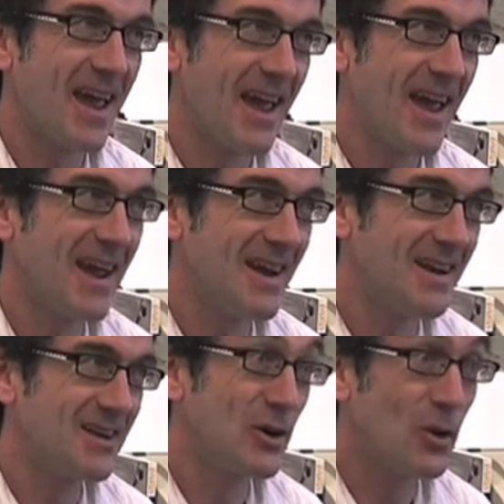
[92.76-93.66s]

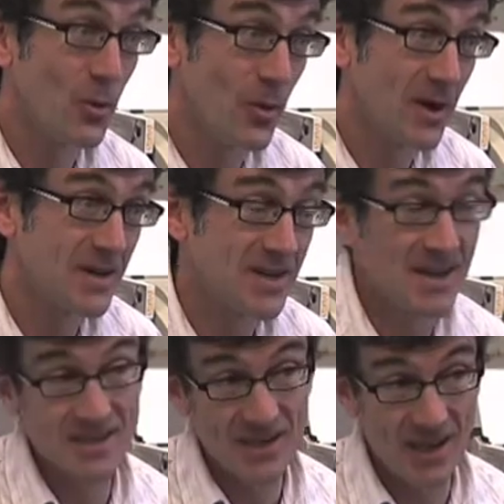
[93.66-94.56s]
and law
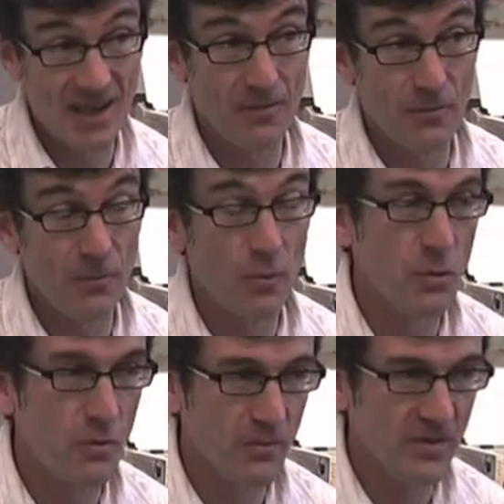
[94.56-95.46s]
doesn't have a
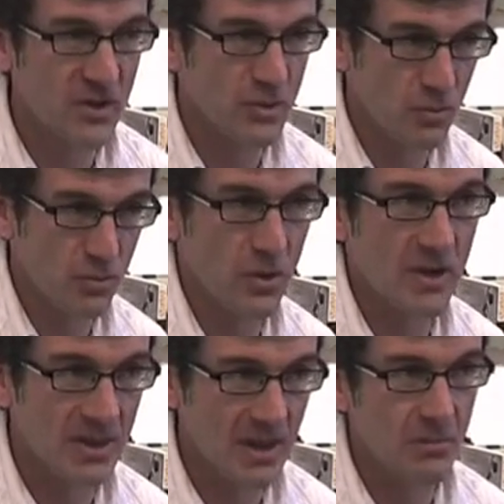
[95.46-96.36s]
formal professional
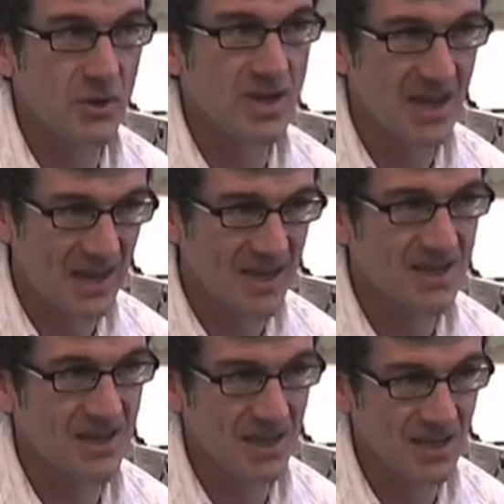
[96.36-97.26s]
body that
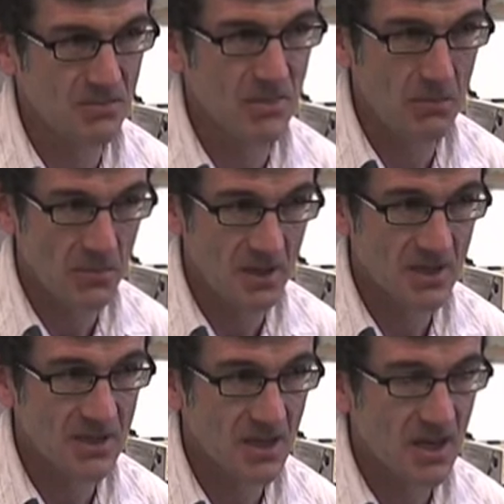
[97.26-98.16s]
protects its
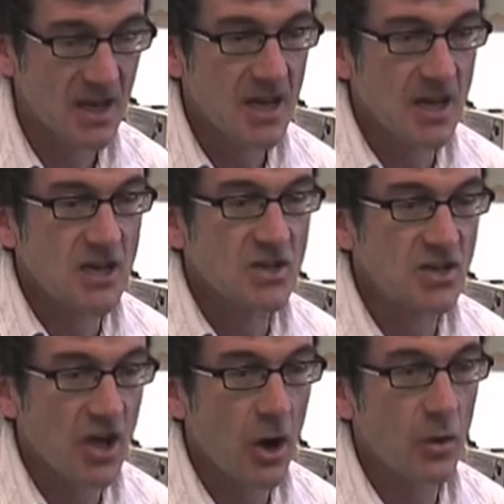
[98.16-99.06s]
members.
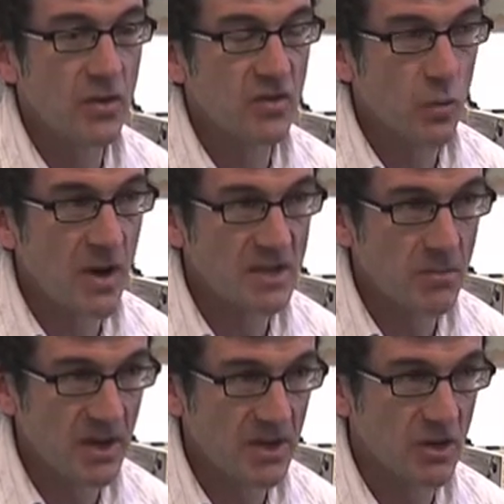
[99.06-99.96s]
So there's always
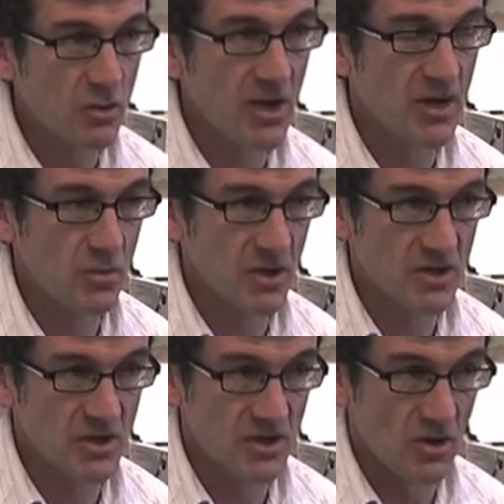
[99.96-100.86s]
been a degree to
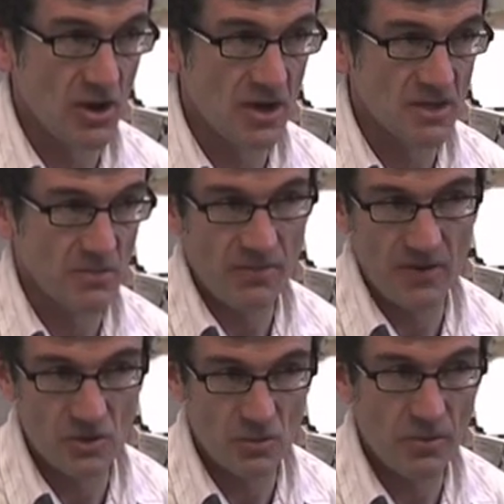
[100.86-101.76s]
which designers and
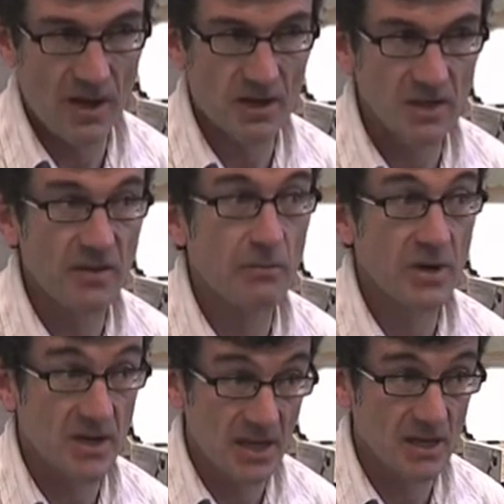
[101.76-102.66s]
professional practice have
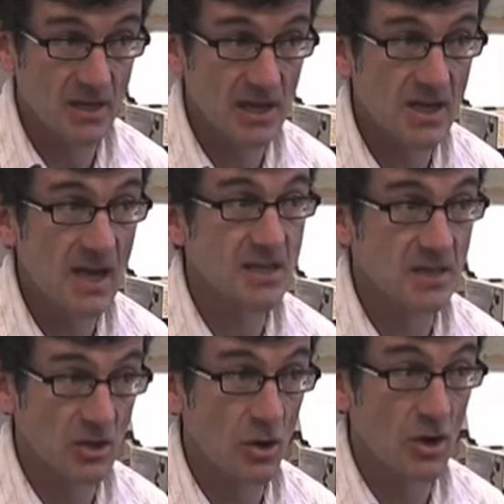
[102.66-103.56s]
protected their
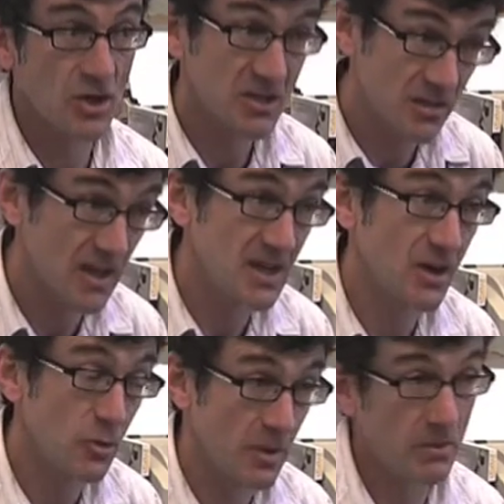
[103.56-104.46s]
tacit knowledge, because if they
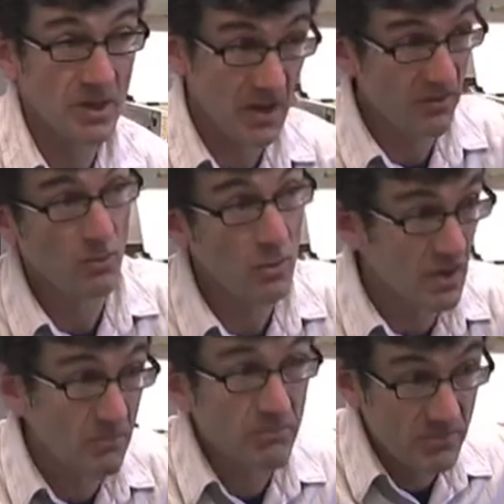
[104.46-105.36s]
tell people, then all
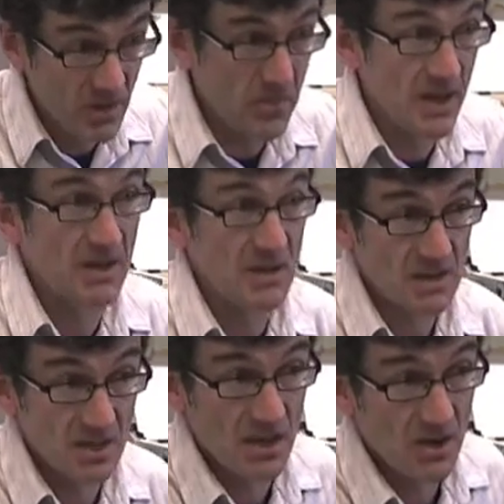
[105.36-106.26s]
their
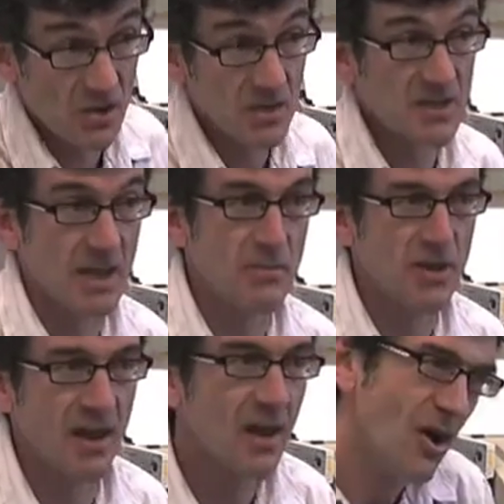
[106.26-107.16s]
competitors are going to do the same
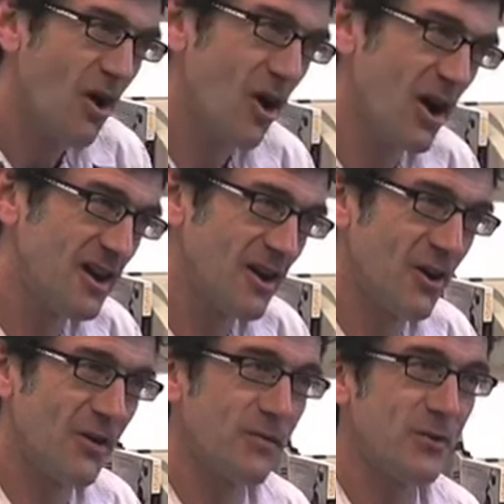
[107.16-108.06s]
thing. IDEO
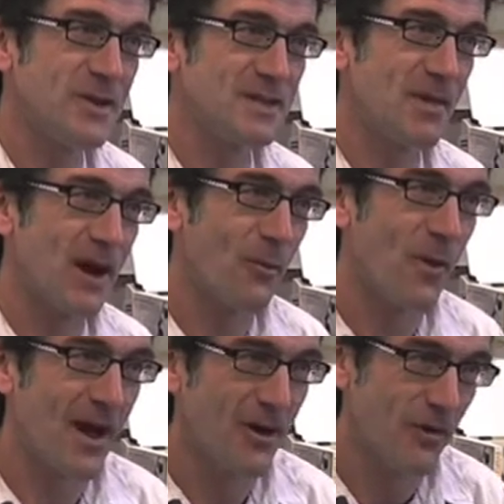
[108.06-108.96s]
have a very smart
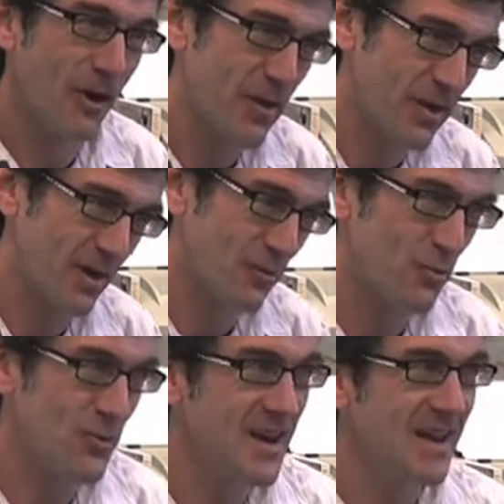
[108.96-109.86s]
way of, I think,
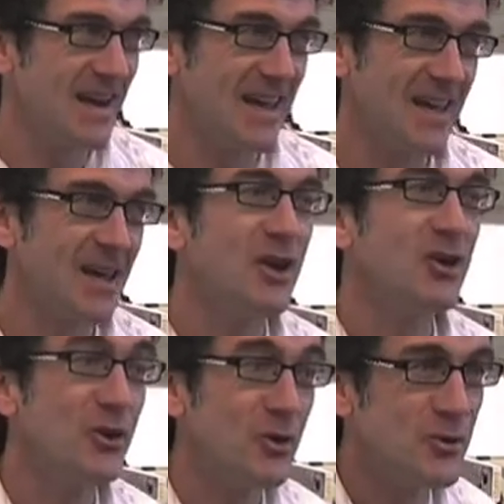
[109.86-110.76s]
really
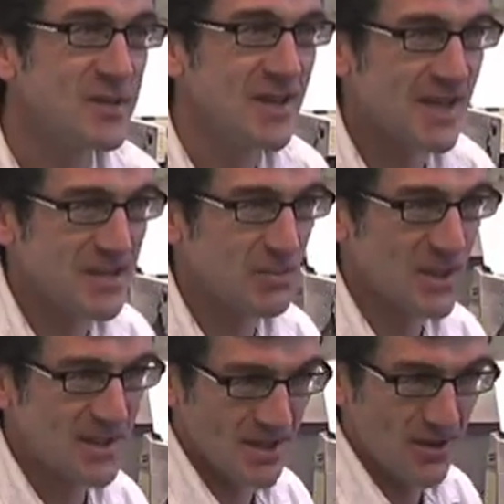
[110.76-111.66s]
using
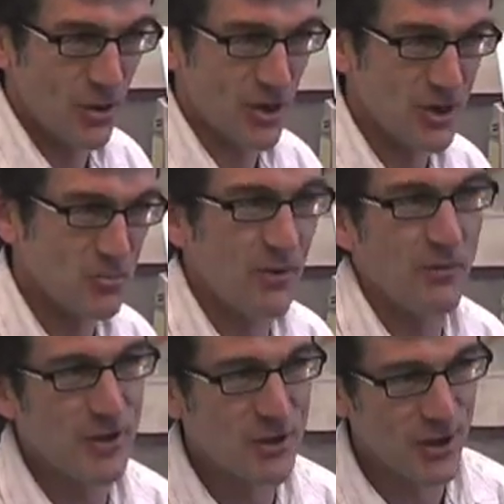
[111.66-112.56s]
explicit knowledge, but
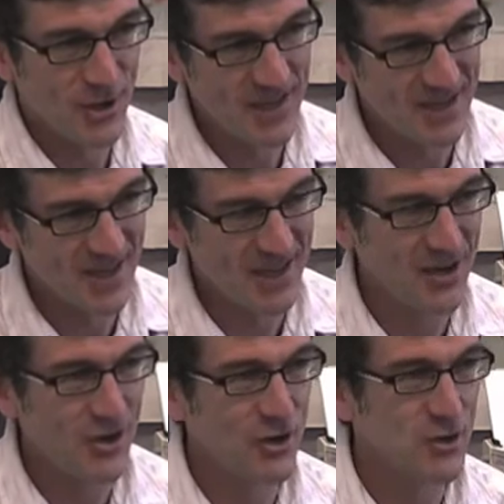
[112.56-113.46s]
visualizing it
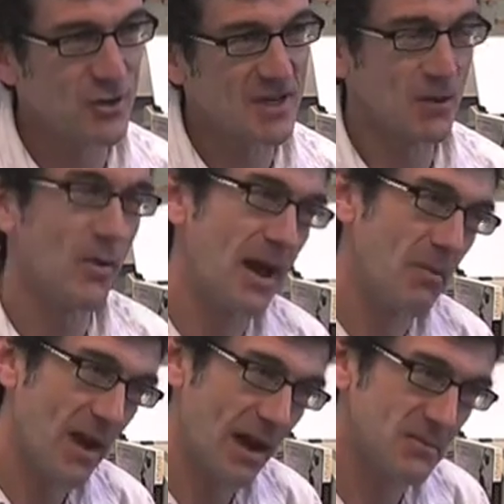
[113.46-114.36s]
in an interesting way,
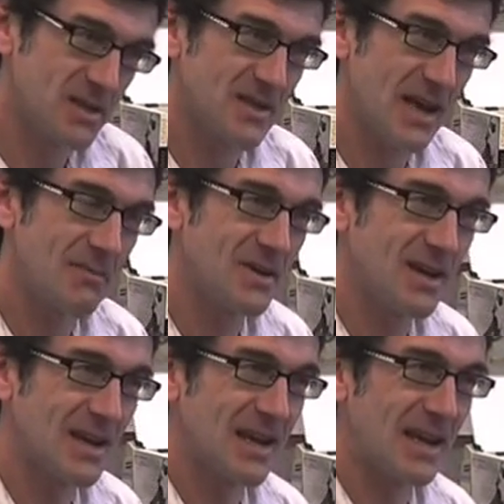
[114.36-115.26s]
perhaps adapting
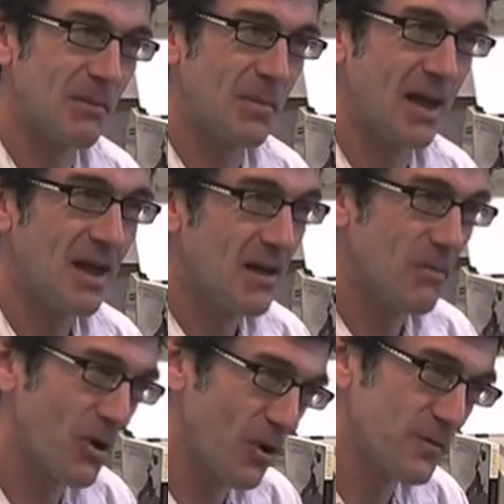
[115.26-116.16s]
it a little bit.
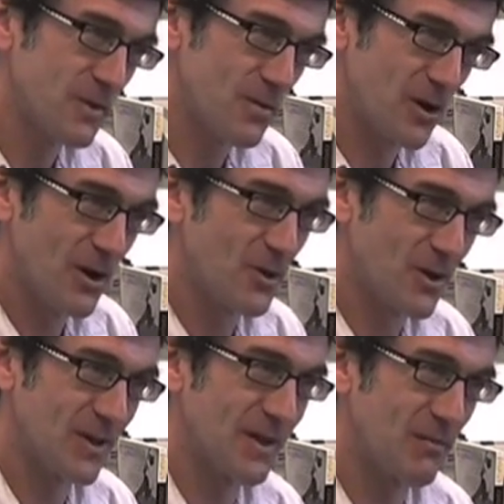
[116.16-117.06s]
But often when I
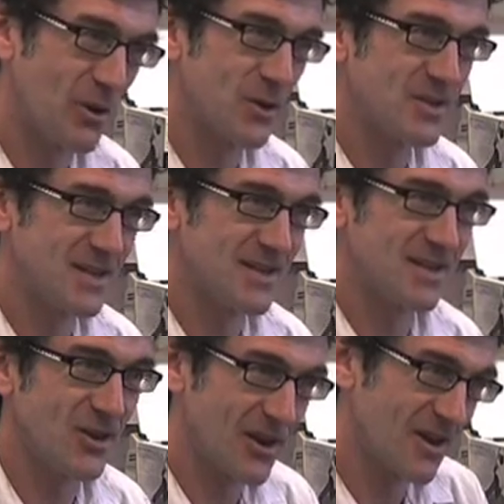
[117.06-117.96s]
look at their
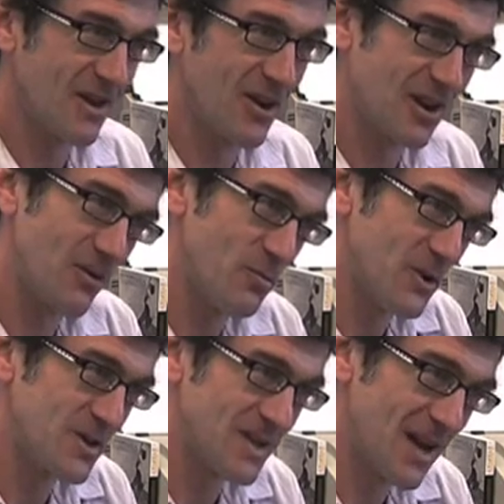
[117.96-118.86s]
processes, I can, I can
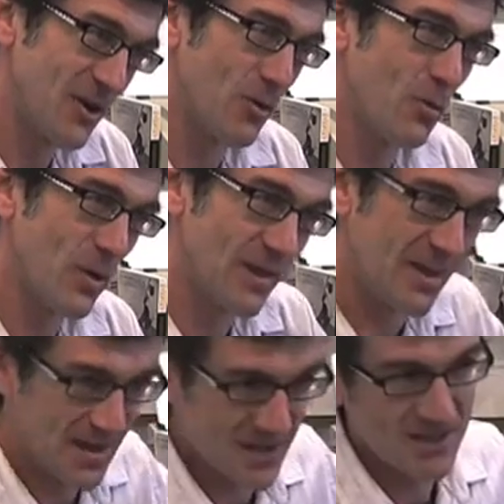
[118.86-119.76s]
almost tell where
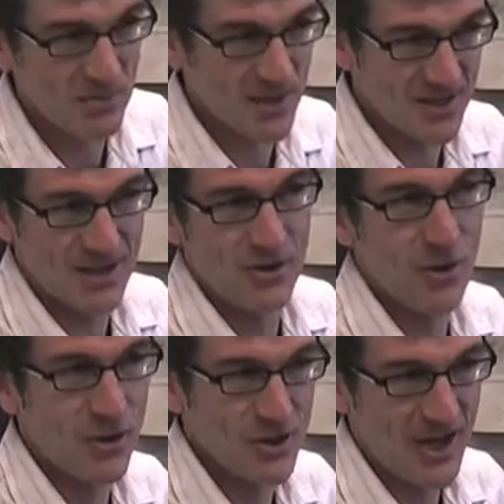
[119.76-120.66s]
that explicit
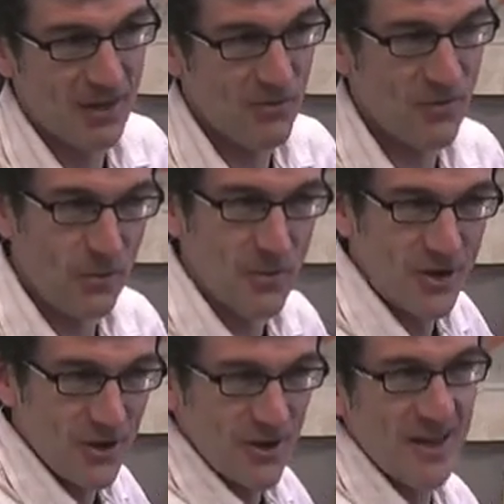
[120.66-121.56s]
knowledge comes from
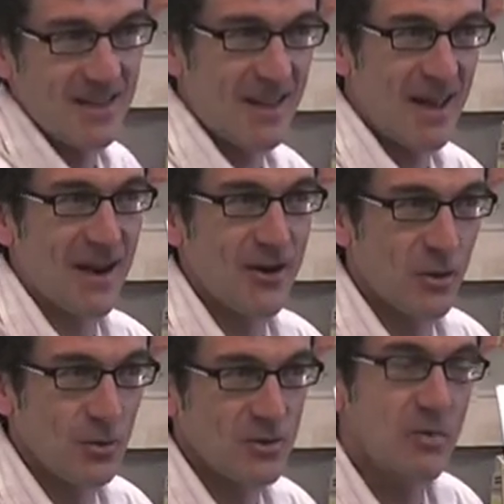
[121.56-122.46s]
when you get the
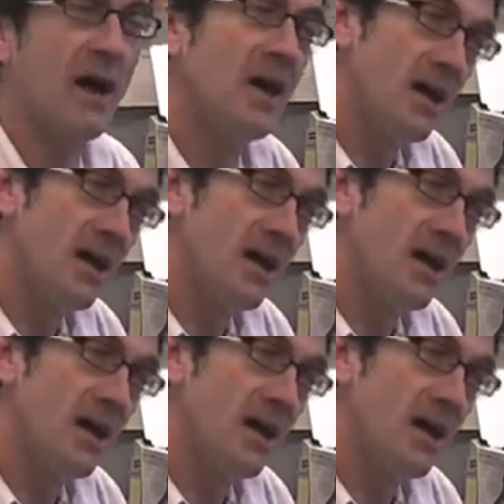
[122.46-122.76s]
articles. But